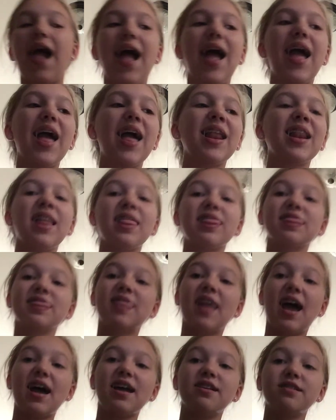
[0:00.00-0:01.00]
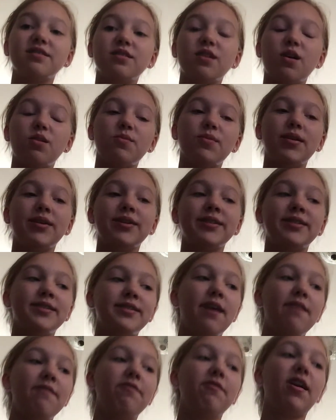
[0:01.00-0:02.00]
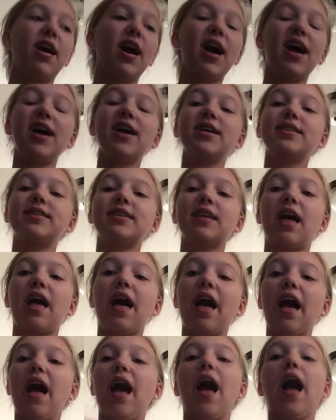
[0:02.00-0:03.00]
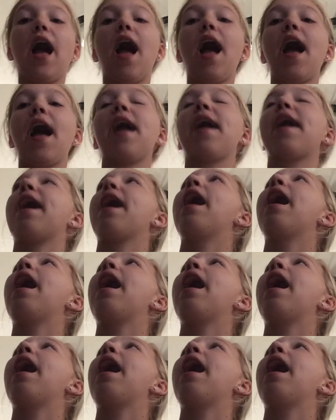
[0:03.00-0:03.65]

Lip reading: And that is all my stuff, guys. I